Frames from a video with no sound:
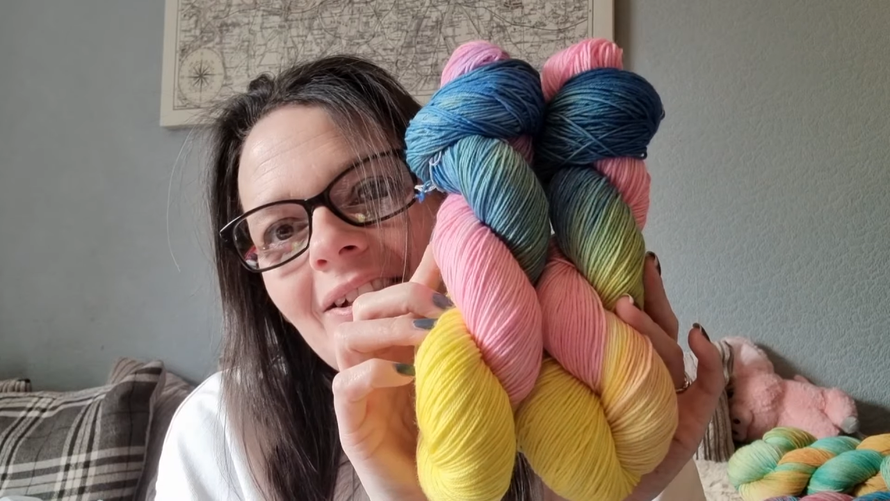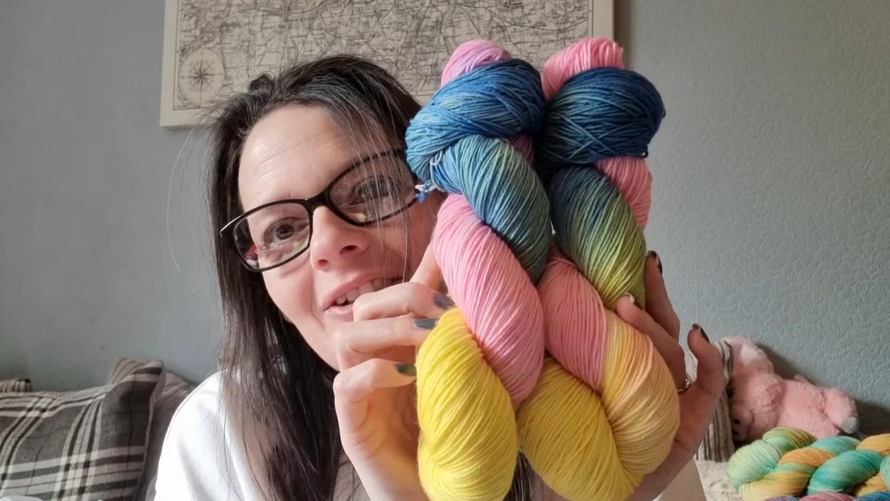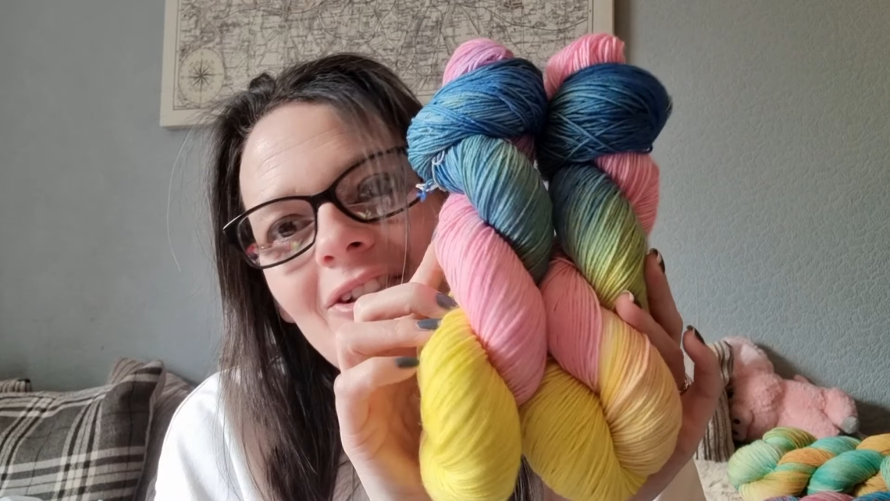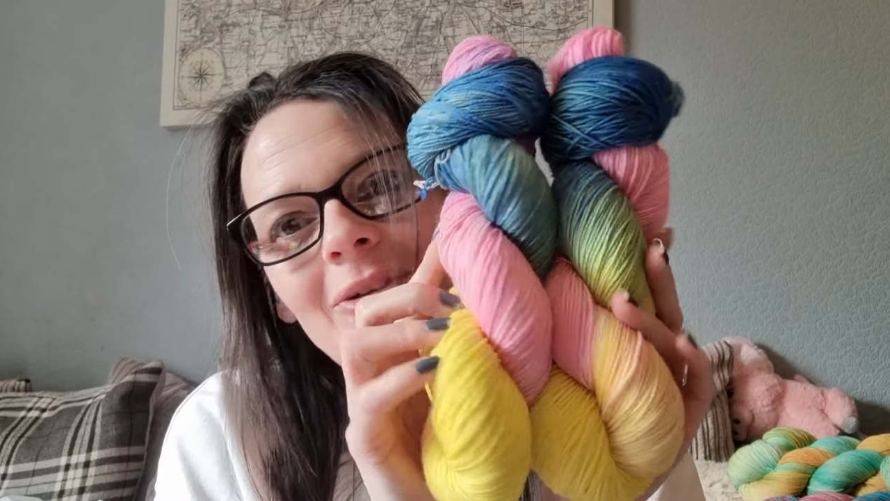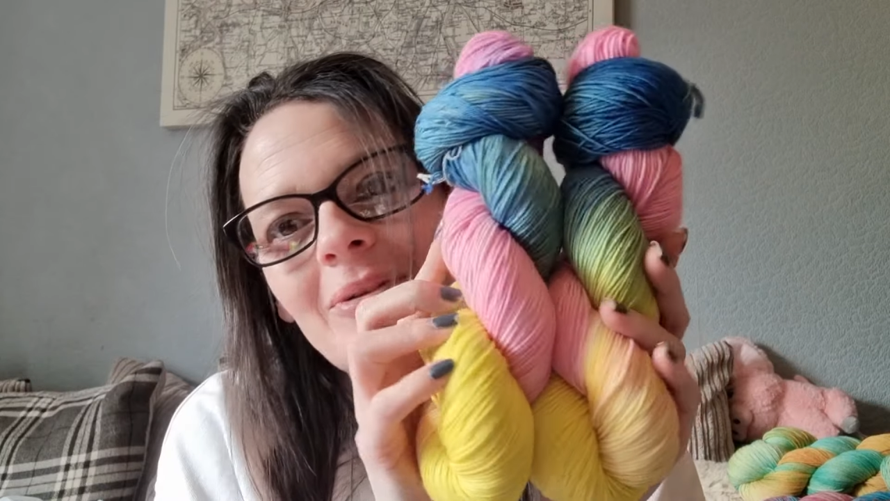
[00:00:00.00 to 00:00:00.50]

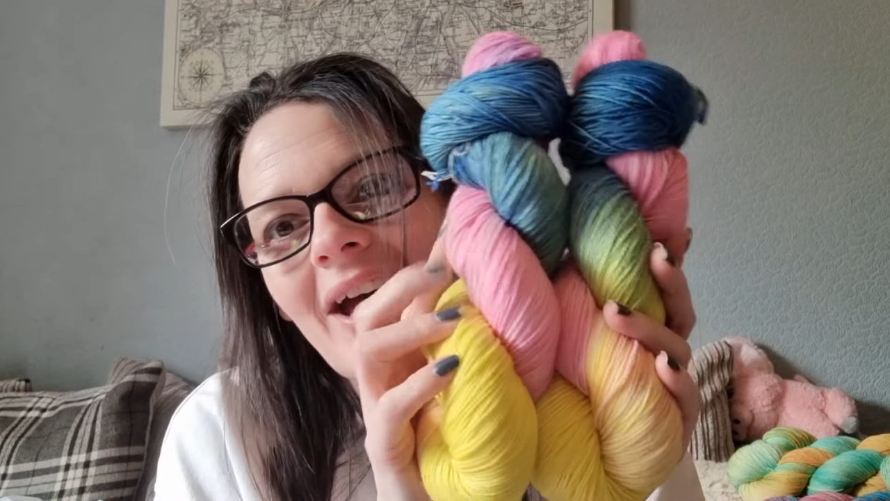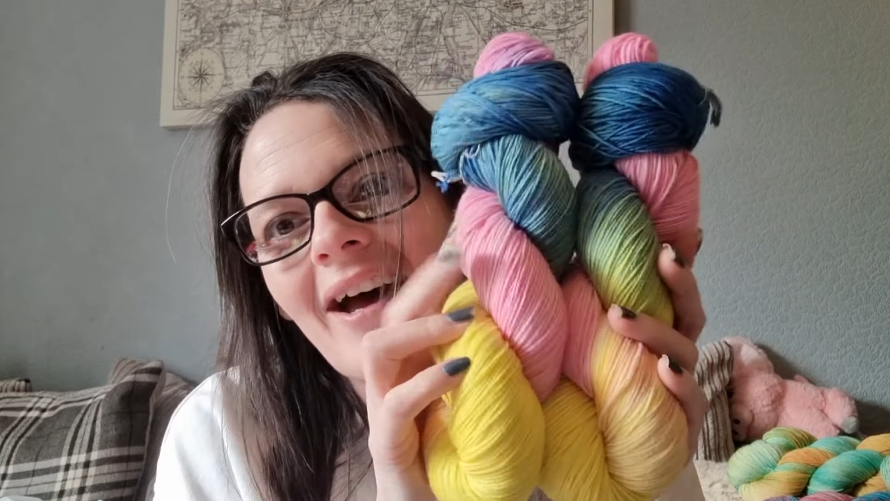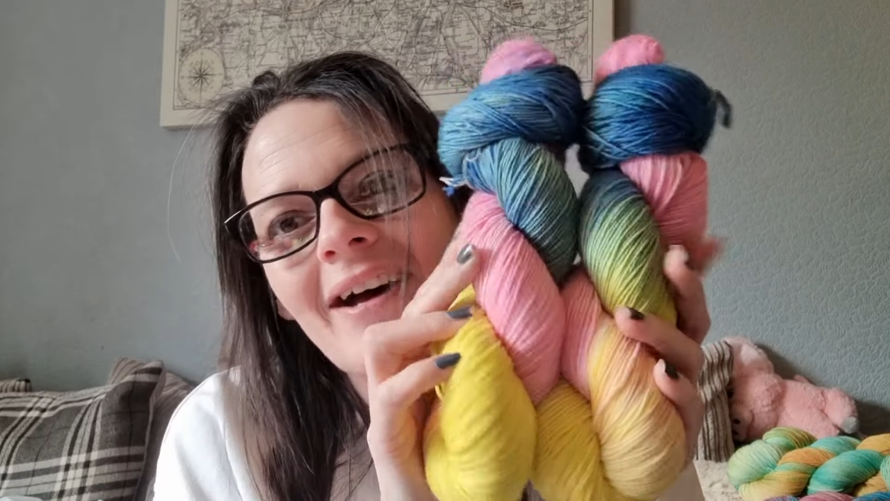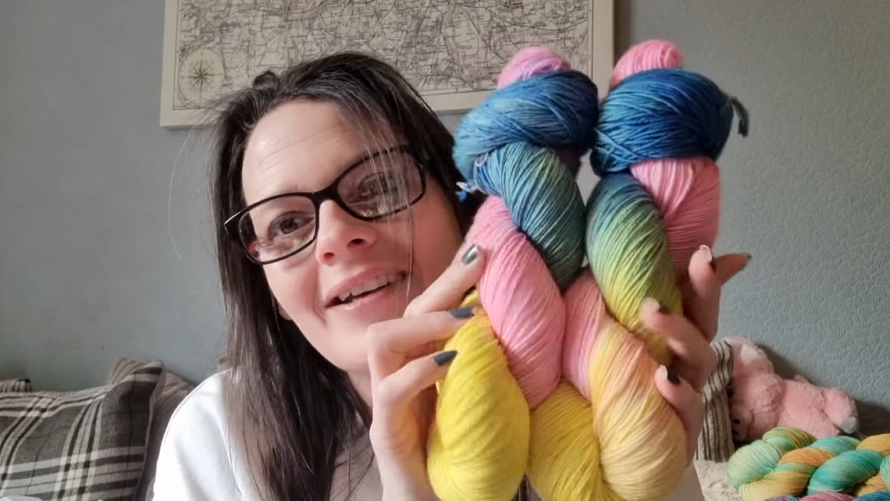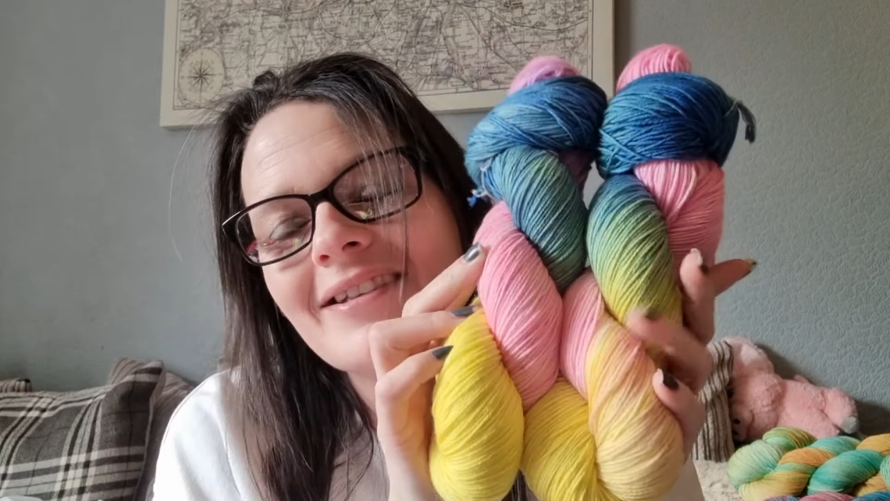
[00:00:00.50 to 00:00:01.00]
You
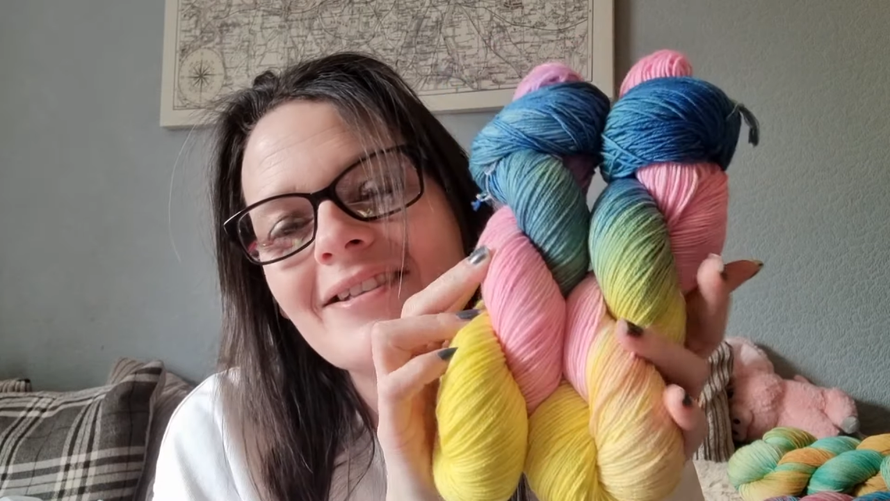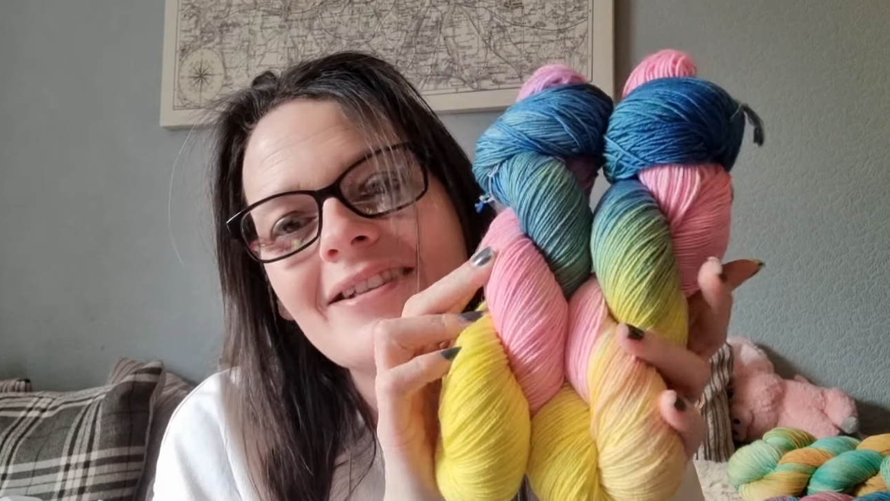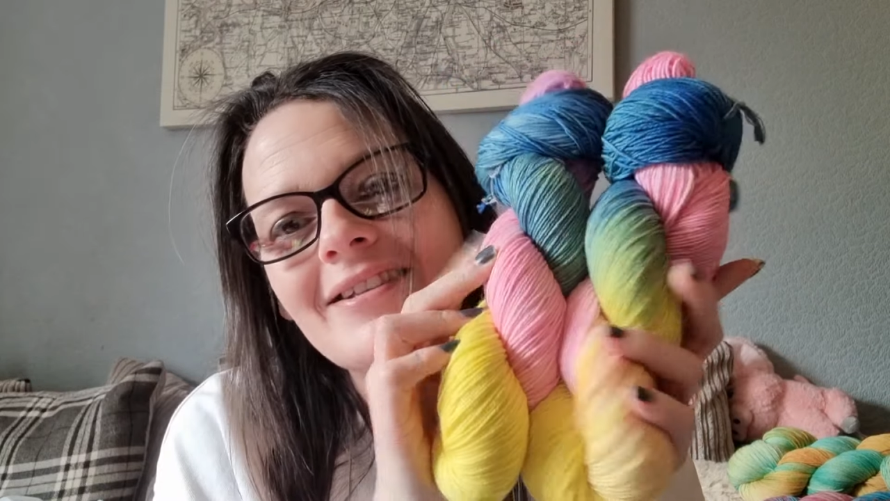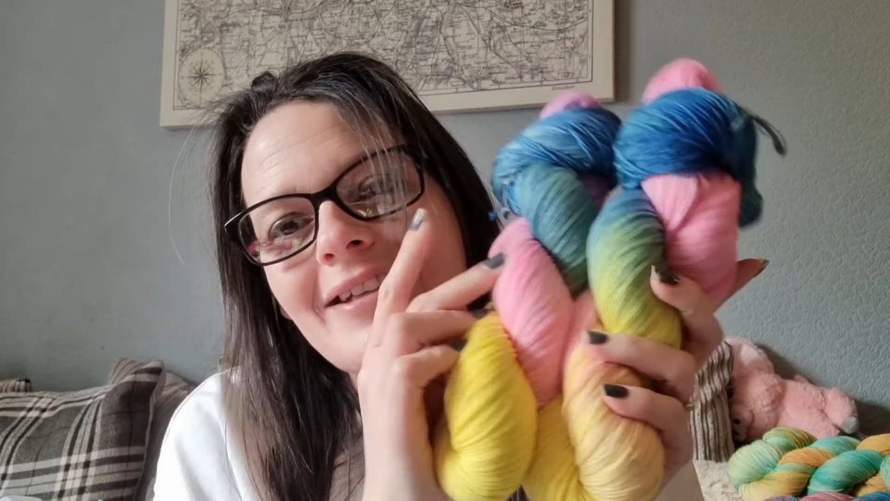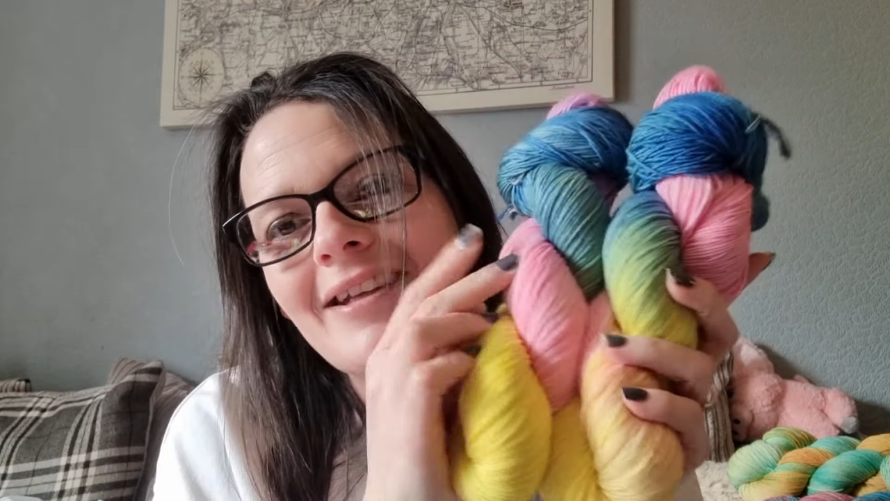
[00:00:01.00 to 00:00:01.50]
guys
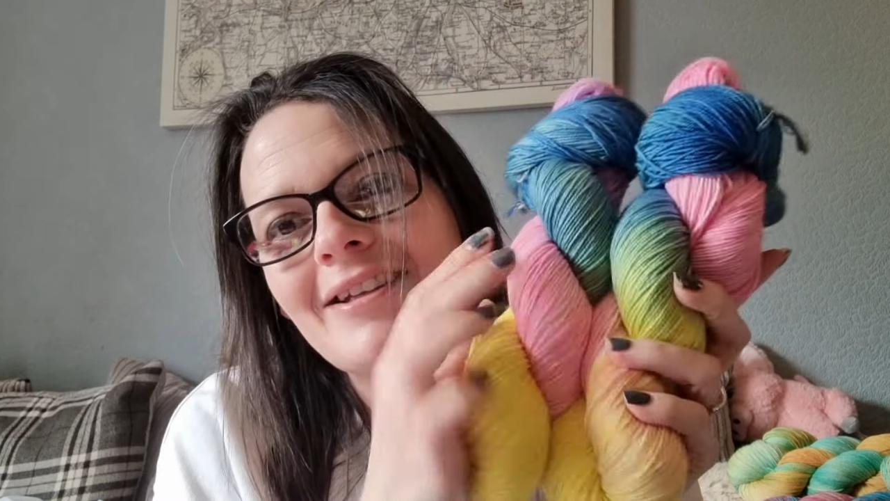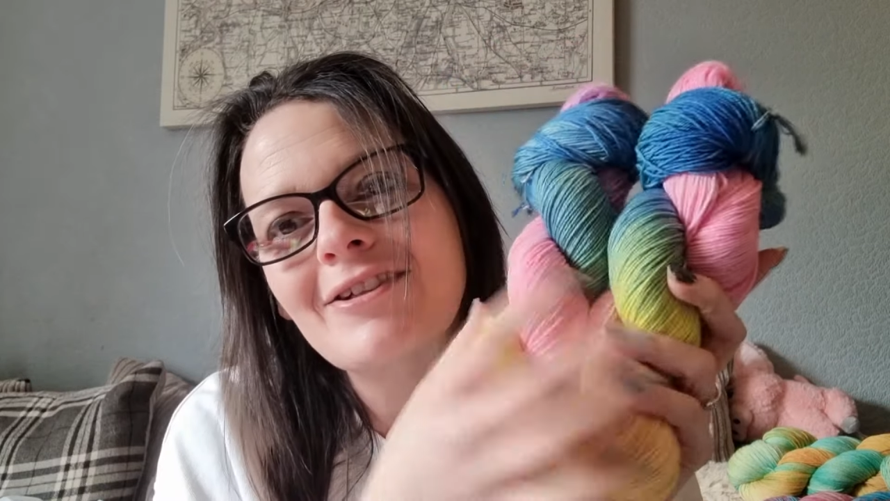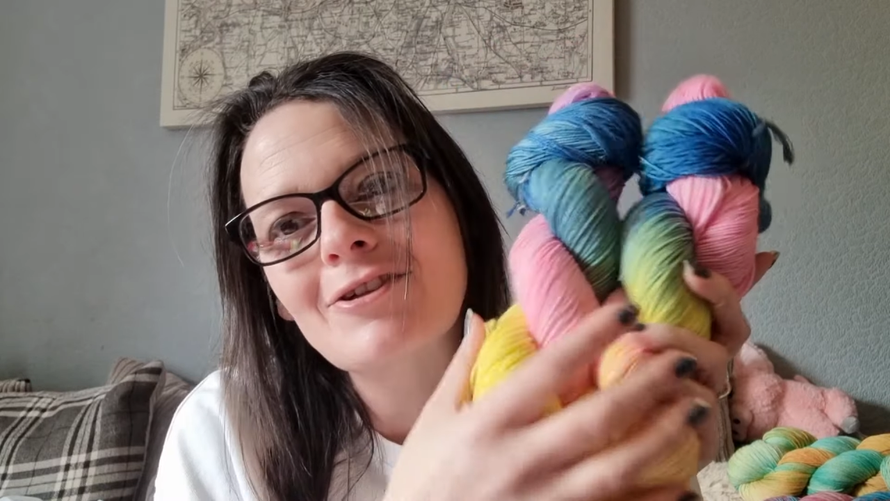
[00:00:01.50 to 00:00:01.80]
did